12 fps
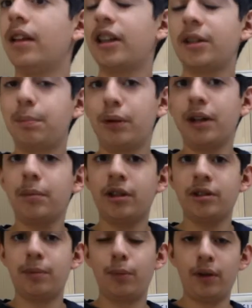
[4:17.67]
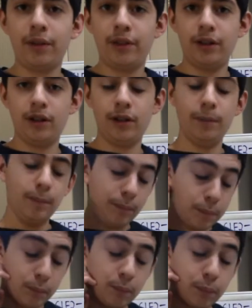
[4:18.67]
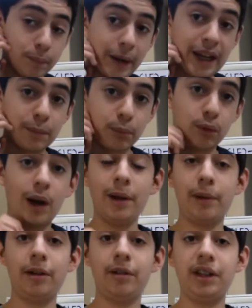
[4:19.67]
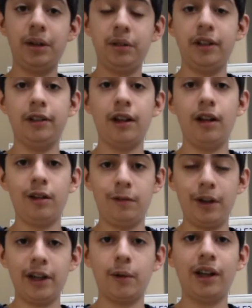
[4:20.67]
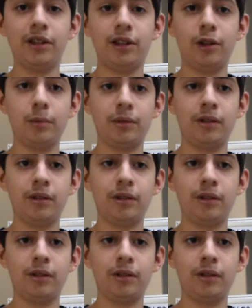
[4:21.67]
that's pretty much one of the main primary uses of radioisotopes.